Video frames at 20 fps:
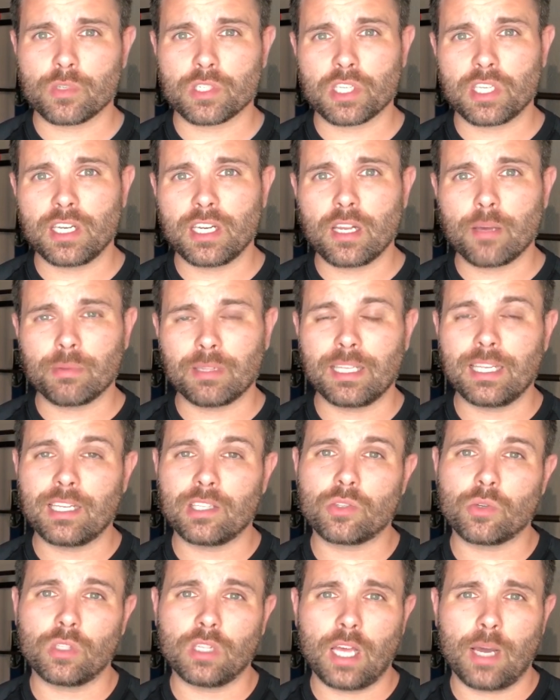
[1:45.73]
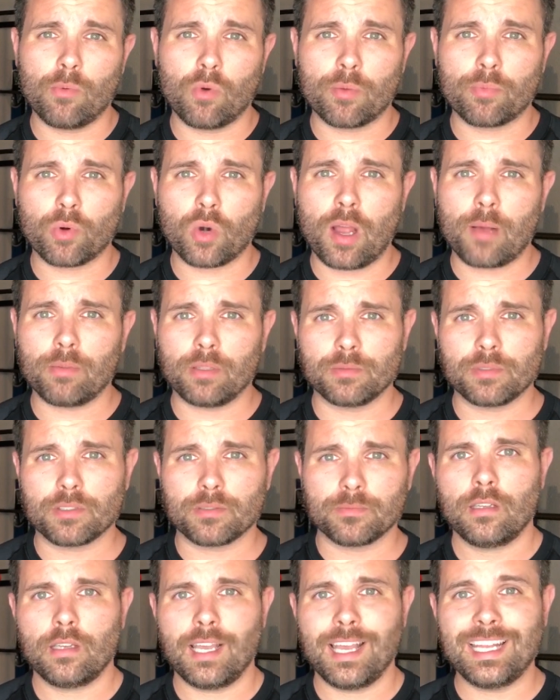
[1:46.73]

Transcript: which can end up leading to a lot more problems.